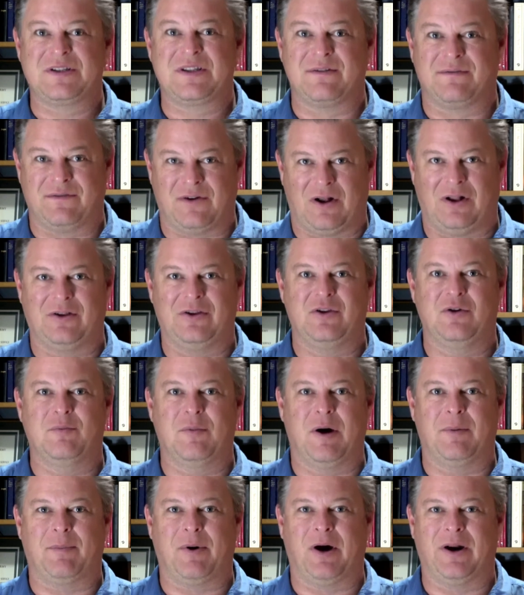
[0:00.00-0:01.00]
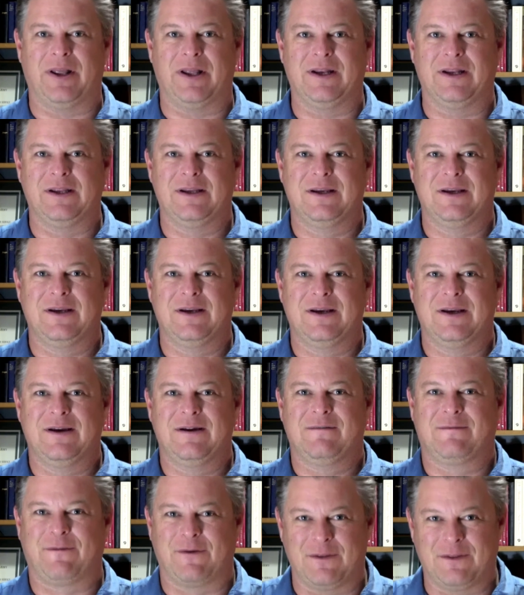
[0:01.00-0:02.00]
the volume up on it.
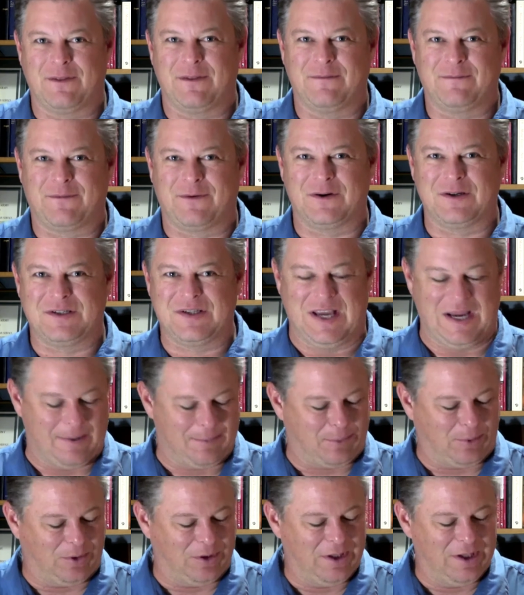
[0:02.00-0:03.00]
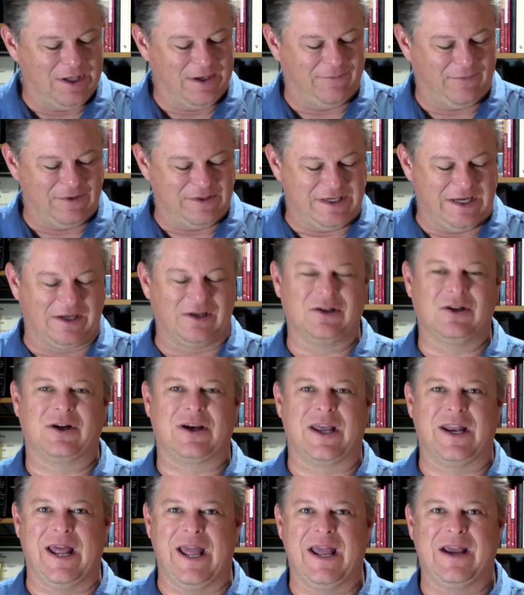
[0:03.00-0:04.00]
For example, if we take a
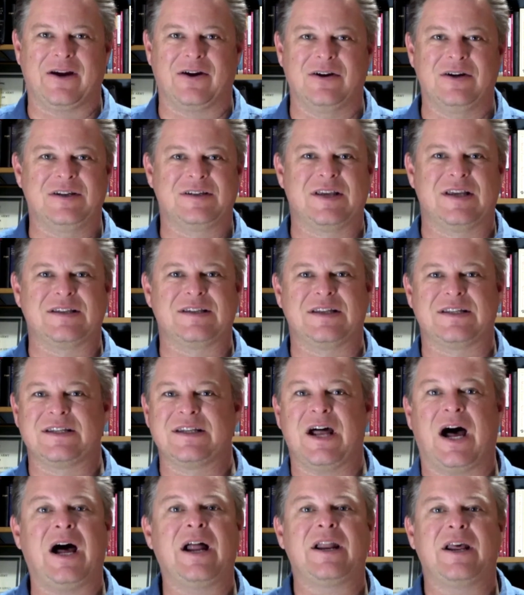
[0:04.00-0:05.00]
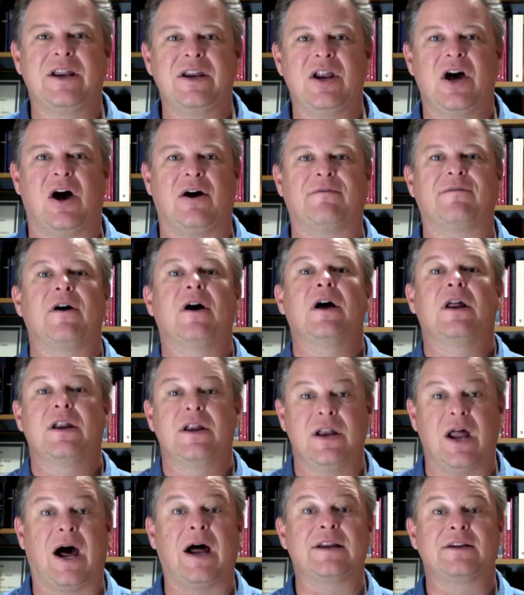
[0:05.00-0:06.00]
look at anger, he says it's not enough
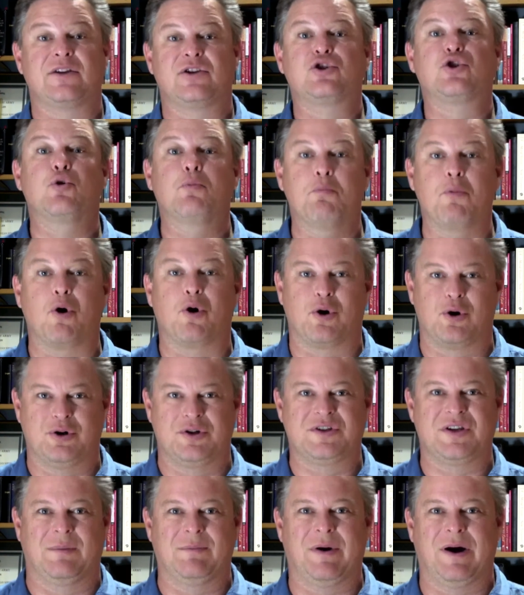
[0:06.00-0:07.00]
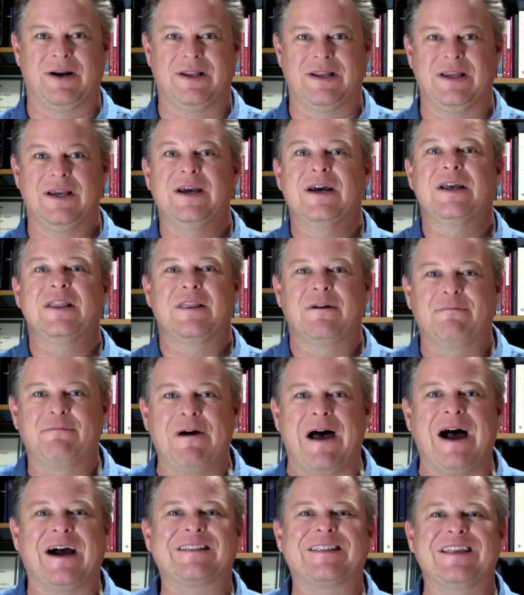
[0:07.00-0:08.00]
not to murder somebody. The
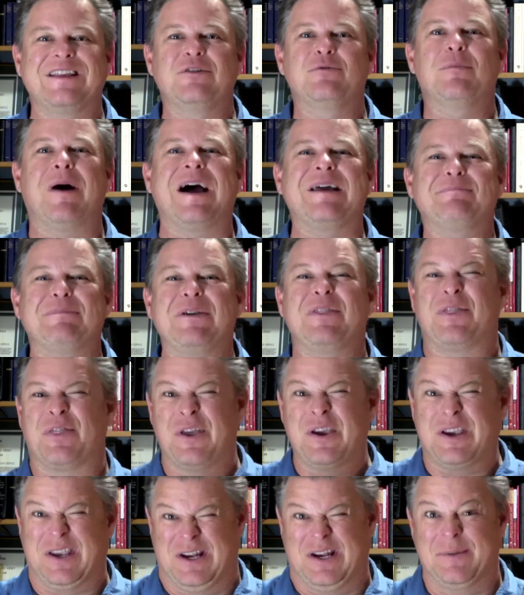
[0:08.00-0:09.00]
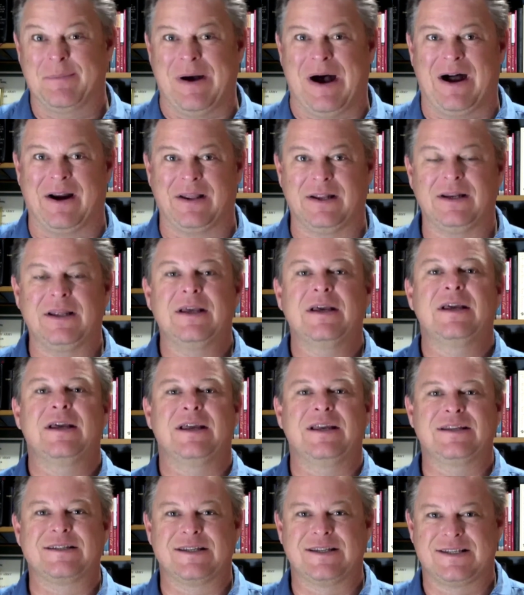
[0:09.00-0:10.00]
fact that you might be thinking about it
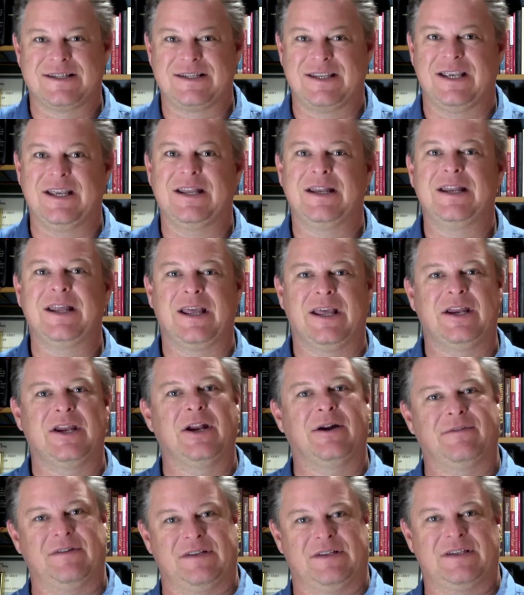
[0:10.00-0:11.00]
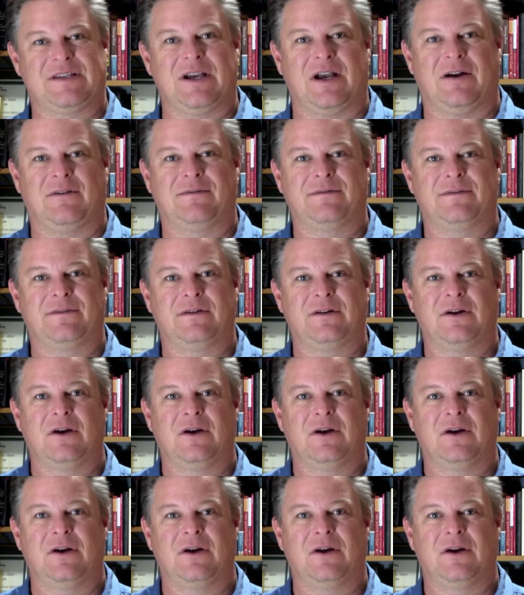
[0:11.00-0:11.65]
is a sin in and of itself.